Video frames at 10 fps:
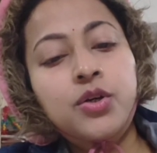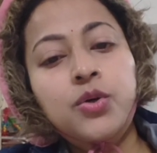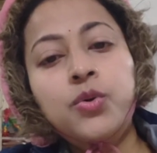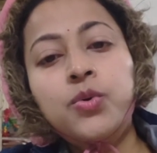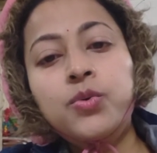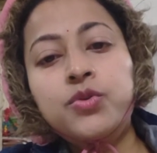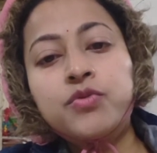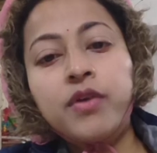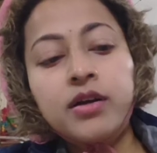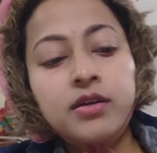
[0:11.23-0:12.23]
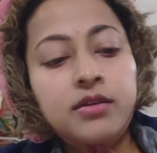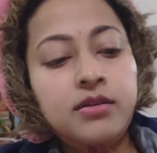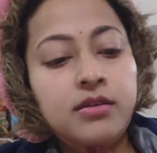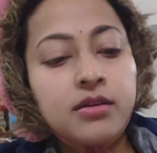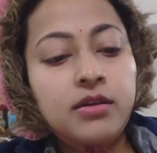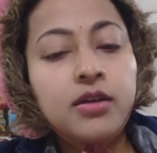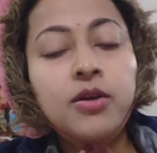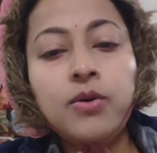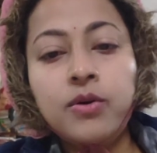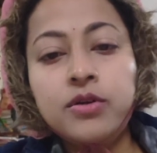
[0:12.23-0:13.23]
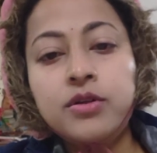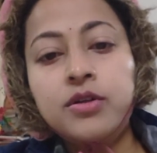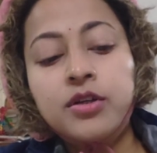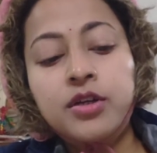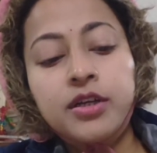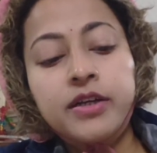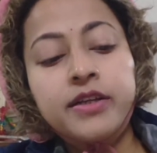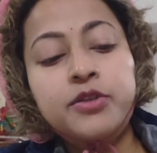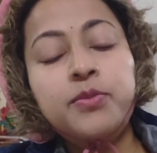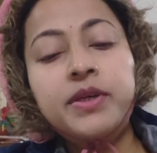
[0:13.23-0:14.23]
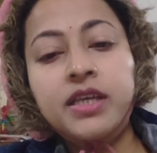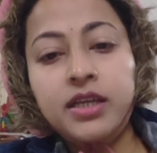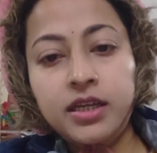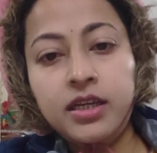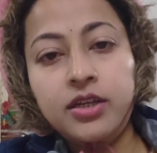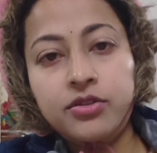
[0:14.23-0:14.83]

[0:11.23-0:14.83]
who struggle a lot in speaking English.